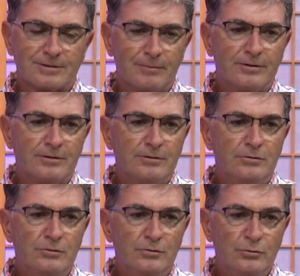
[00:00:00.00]
Some of
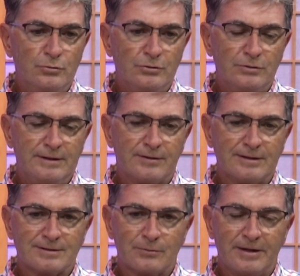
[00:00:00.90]
the new unique
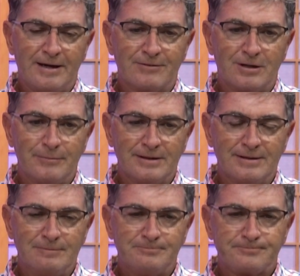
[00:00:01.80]
things that we have coming
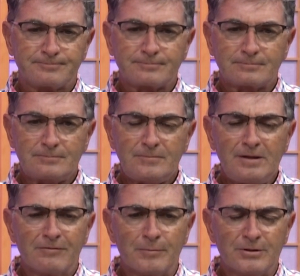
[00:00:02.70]
in
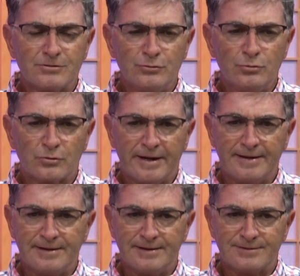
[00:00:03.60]
from this new
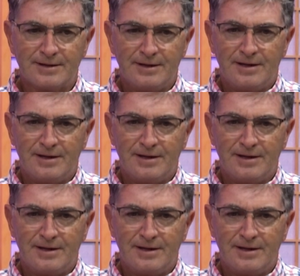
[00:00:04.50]
grant is,